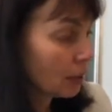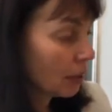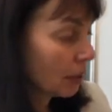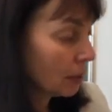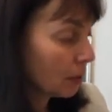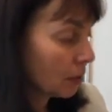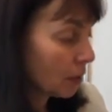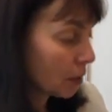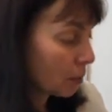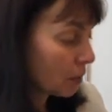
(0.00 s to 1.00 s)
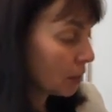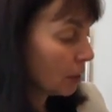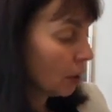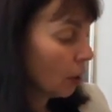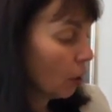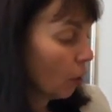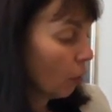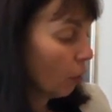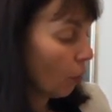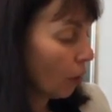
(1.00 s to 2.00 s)
and arms,
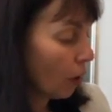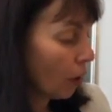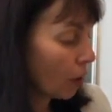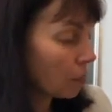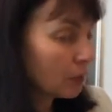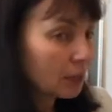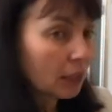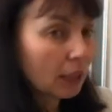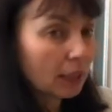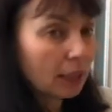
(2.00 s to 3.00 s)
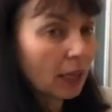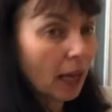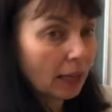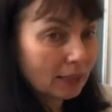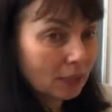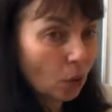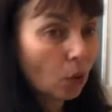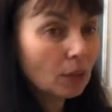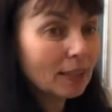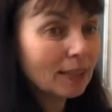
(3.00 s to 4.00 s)
or arms and legs.
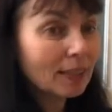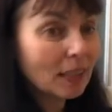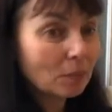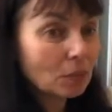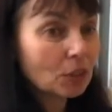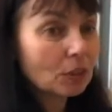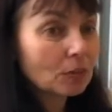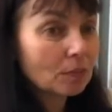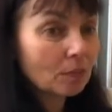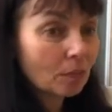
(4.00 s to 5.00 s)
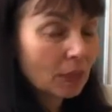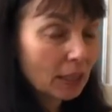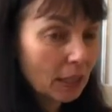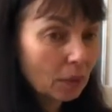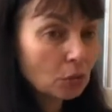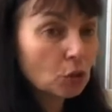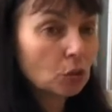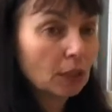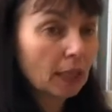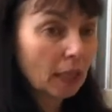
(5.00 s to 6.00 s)
Only limbs. Limb
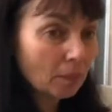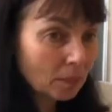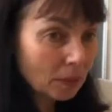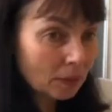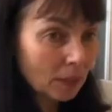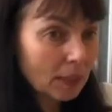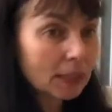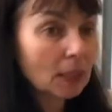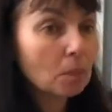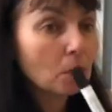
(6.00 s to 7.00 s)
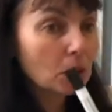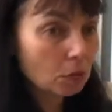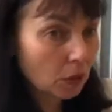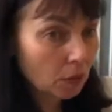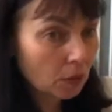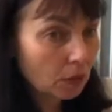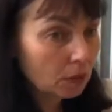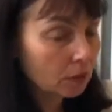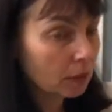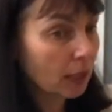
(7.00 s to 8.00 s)
to limb is a mirror.
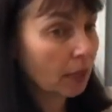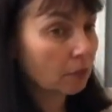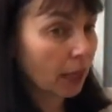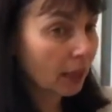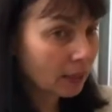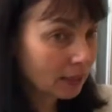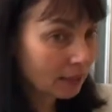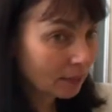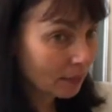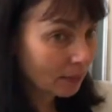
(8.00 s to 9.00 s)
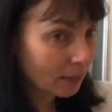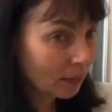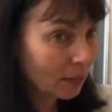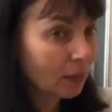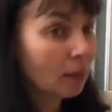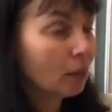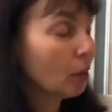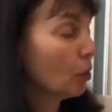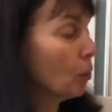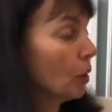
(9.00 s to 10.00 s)
Direct,
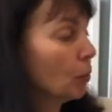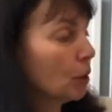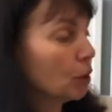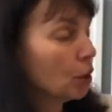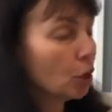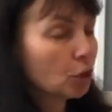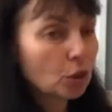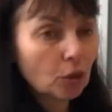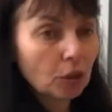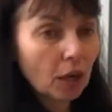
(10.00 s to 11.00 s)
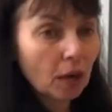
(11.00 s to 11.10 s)
when we don't turn